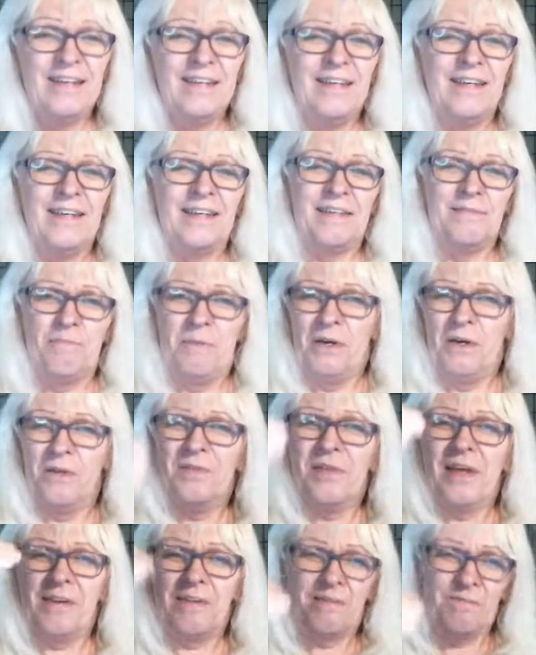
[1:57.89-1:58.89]
and build
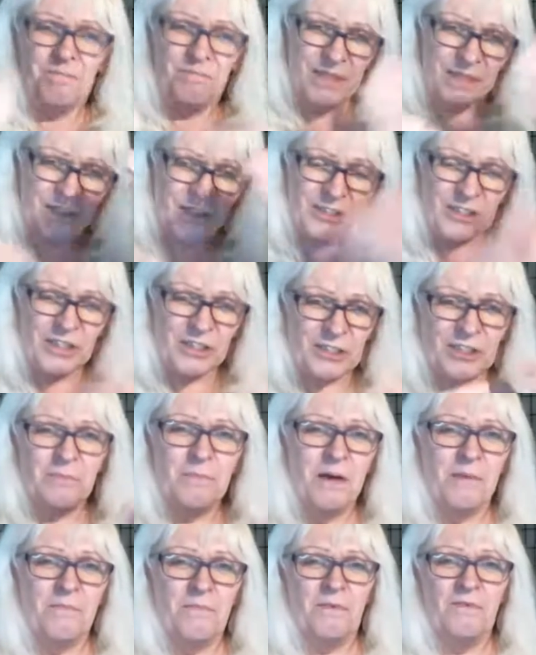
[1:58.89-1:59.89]
that system
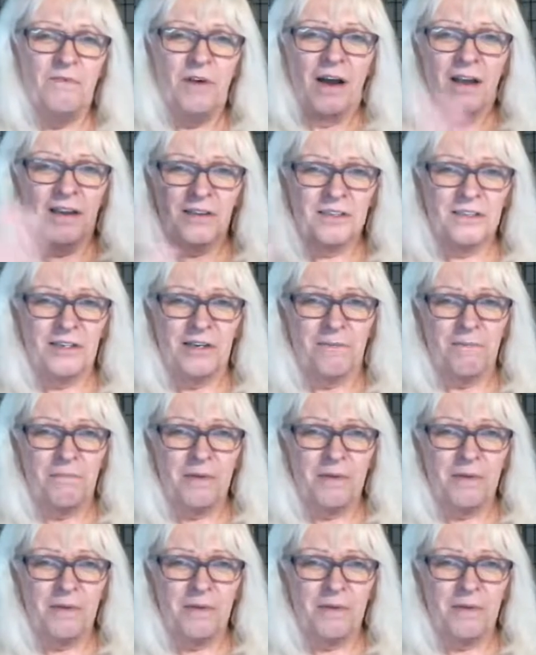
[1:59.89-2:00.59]
up of volunteer